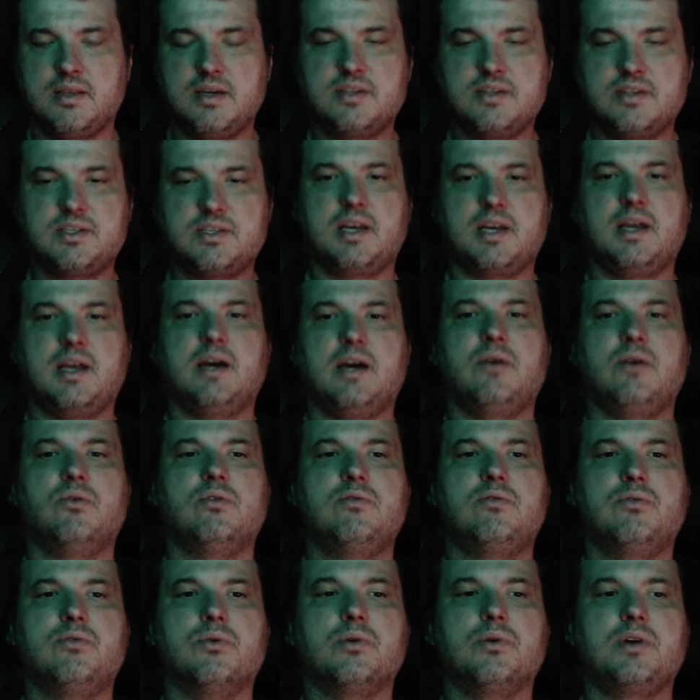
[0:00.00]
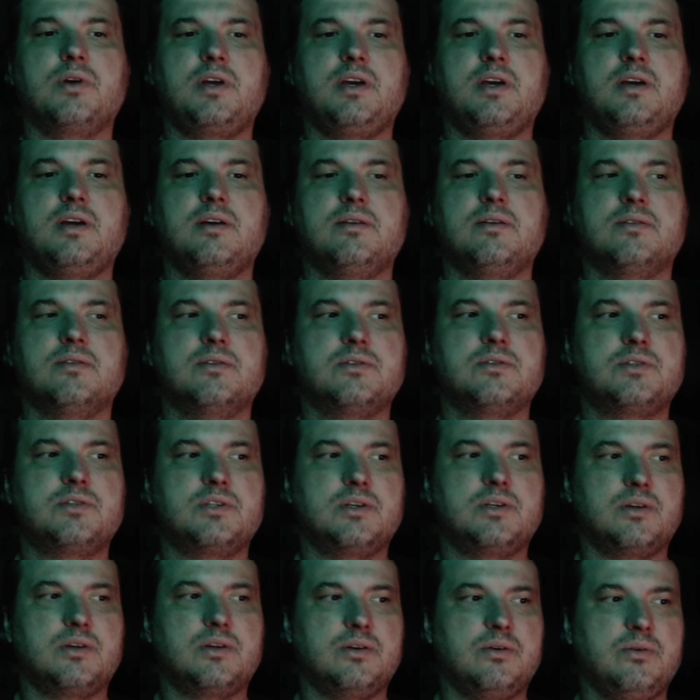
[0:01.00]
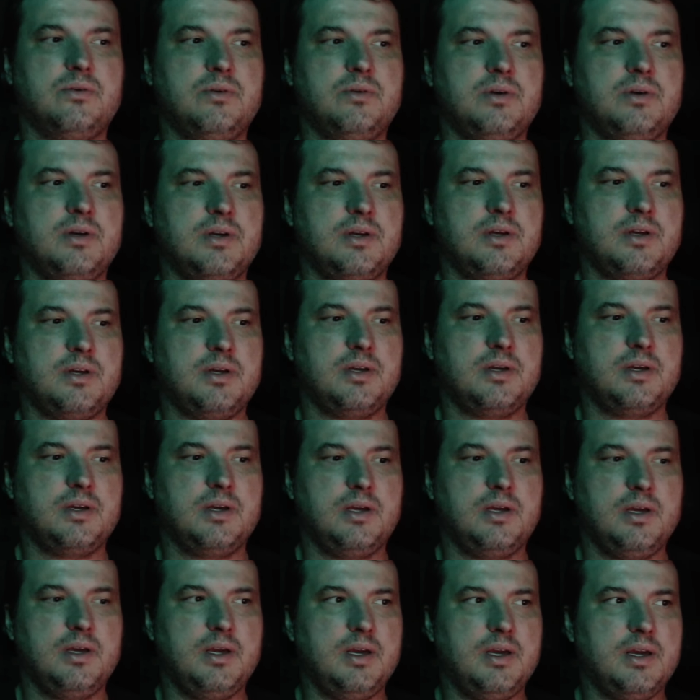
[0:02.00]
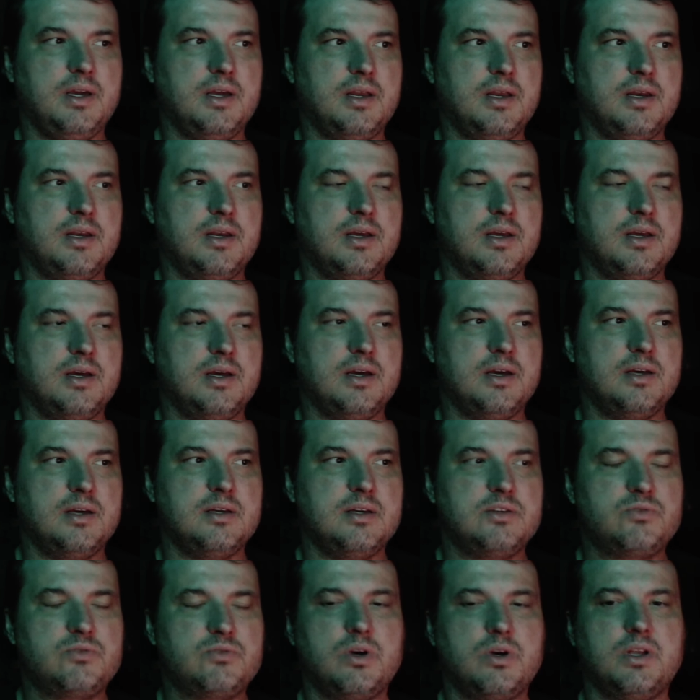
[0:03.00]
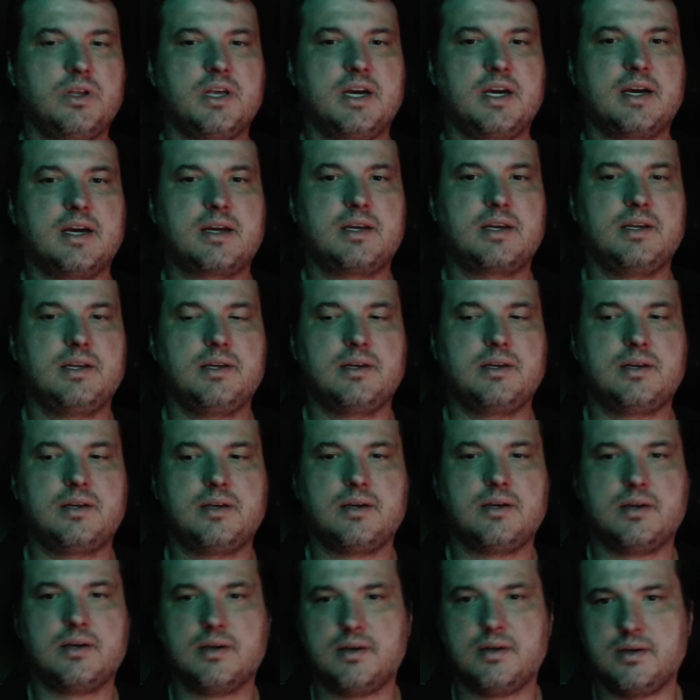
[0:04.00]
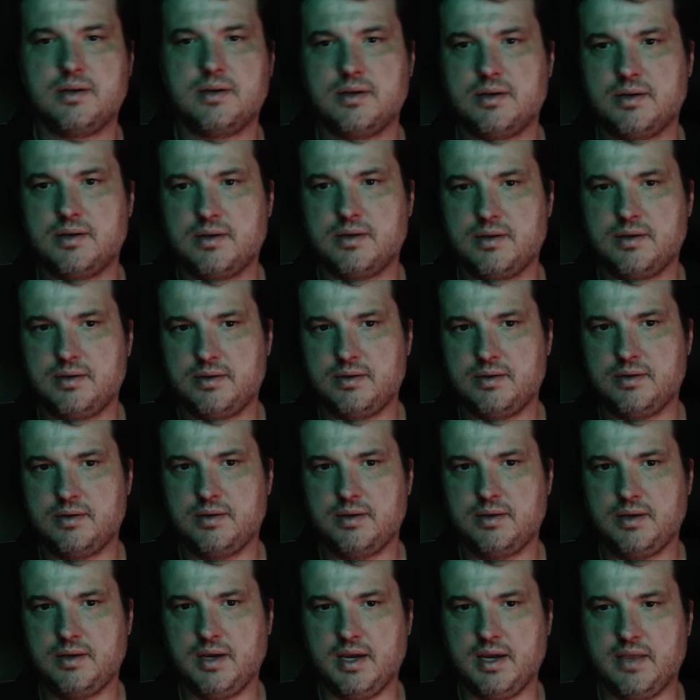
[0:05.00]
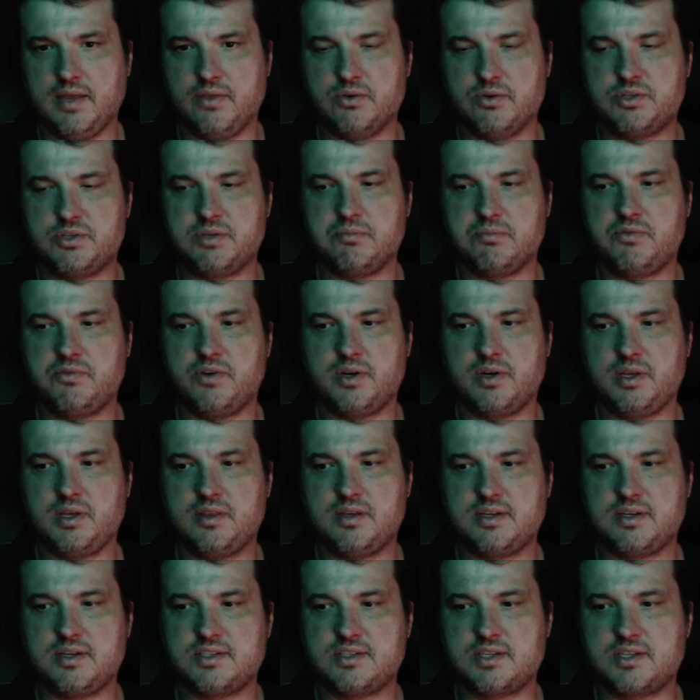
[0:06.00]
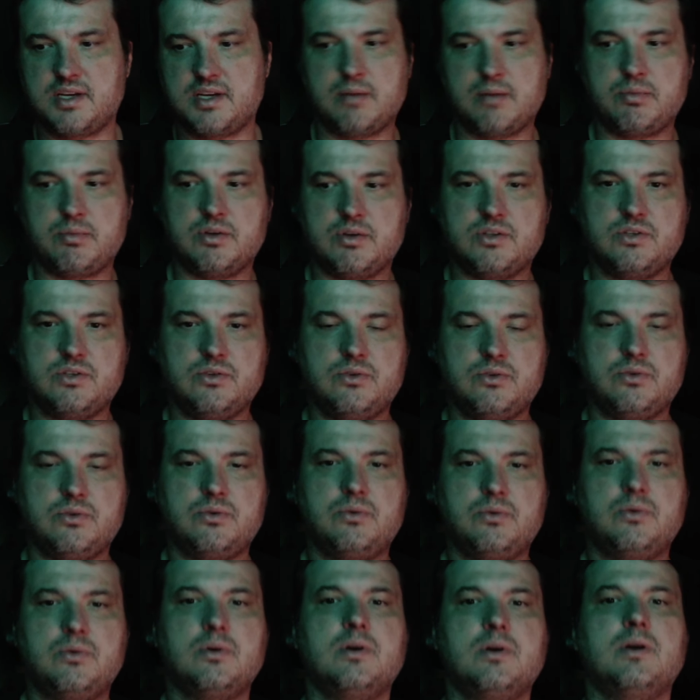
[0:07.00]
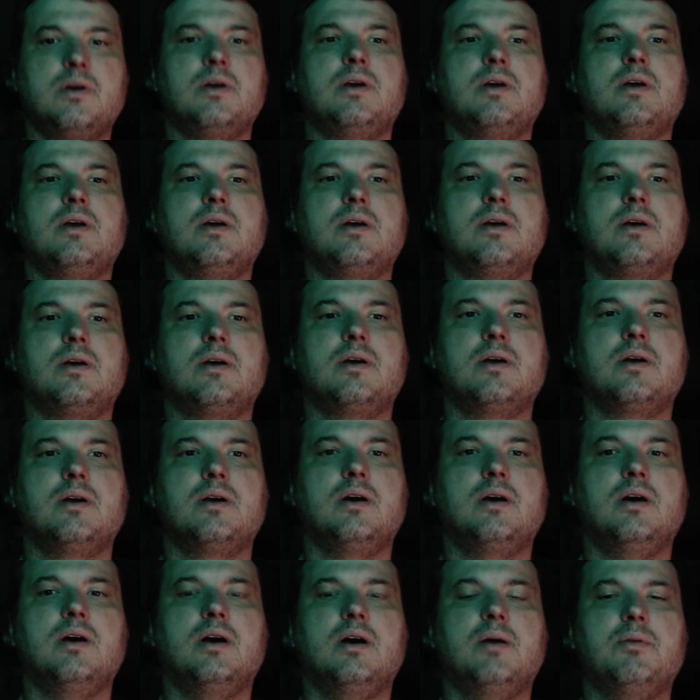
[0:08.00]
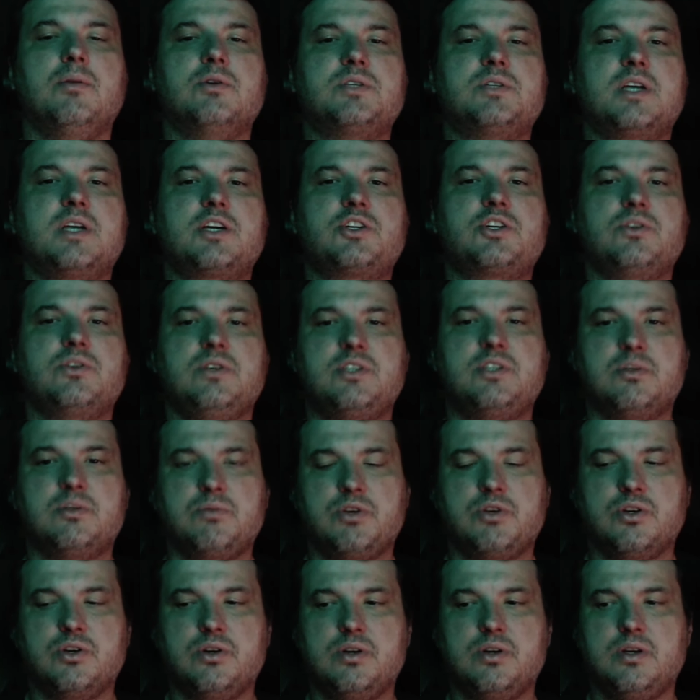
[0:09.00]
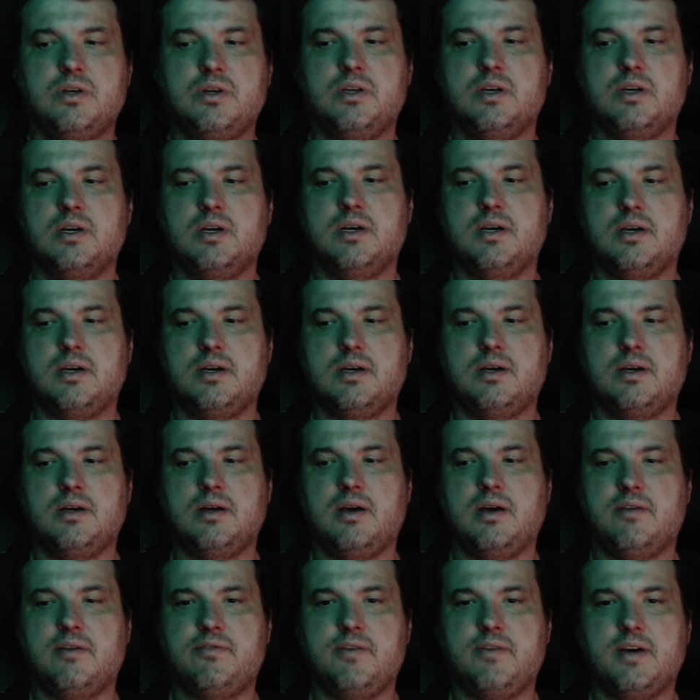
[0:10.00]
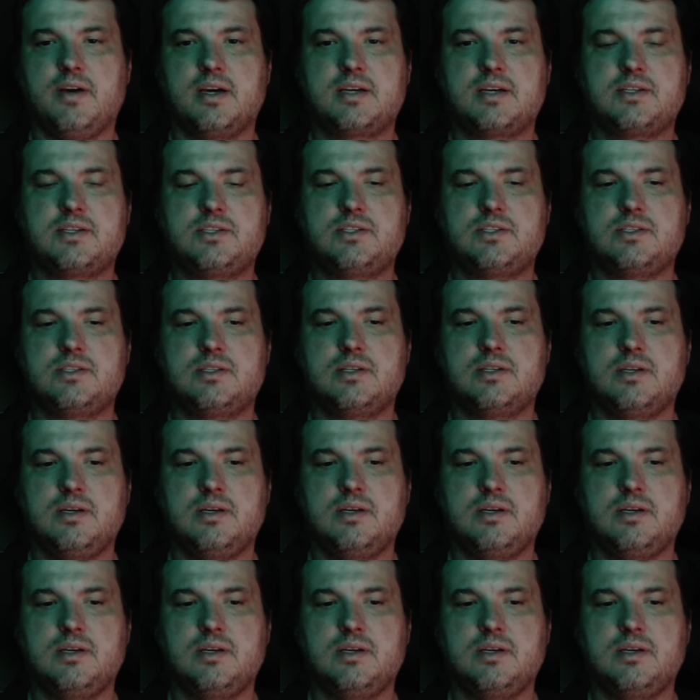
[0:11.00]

it's like an hour 40 or so, and it's well acted, and there's some funny things that happen too. There's actually some good effects,